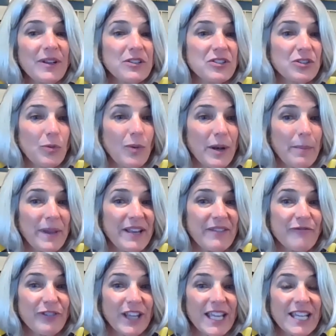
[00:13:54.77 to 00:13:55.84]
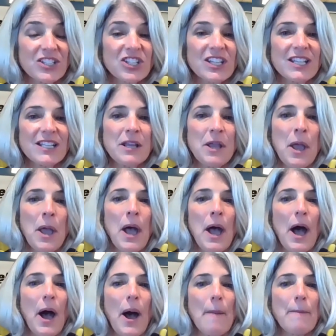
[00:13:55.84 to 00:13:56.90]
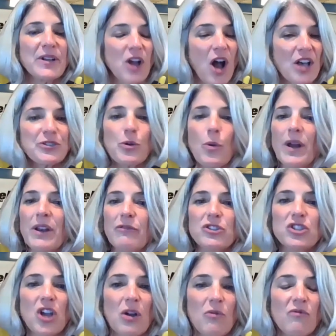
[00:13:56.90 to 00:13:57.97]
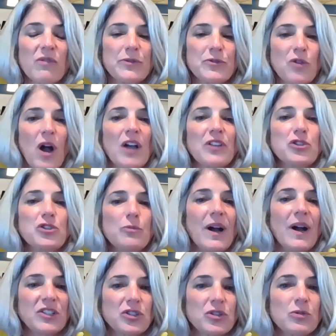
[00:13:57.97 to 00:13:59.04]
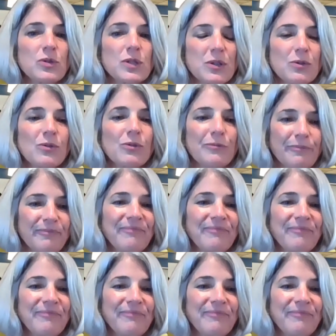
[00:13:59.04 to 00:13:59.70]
You still want to beat inflation, but you also don't want to withdraw too much too soon.